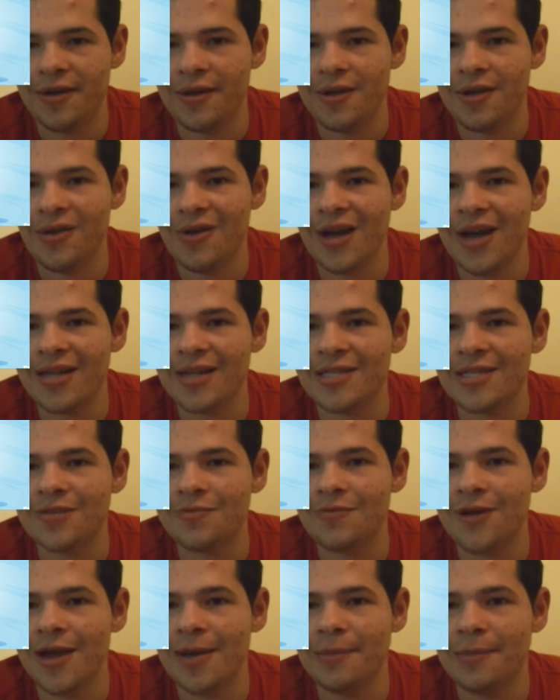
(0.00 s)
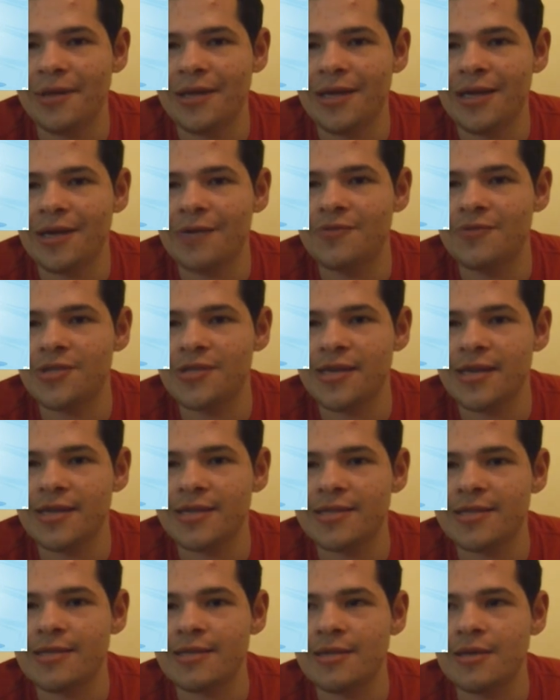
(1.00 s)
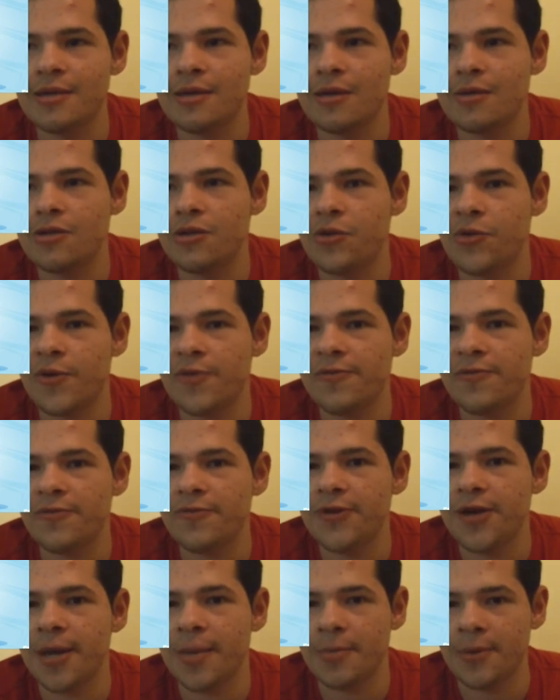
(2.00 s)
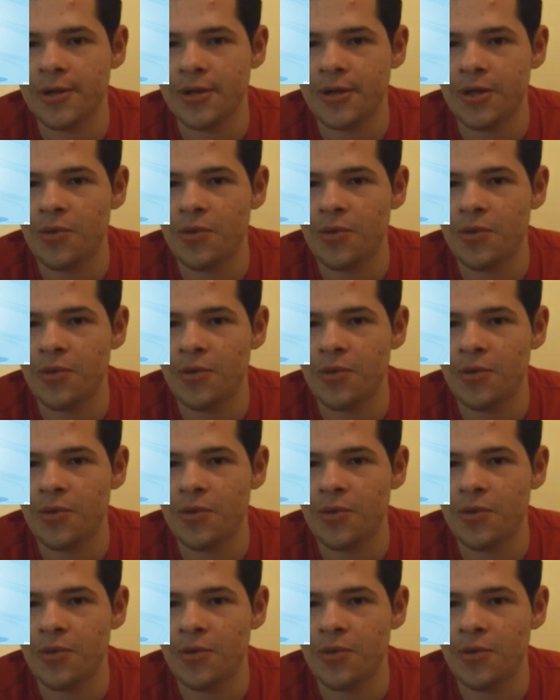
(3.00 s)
You got this family of 6, the Griffin family.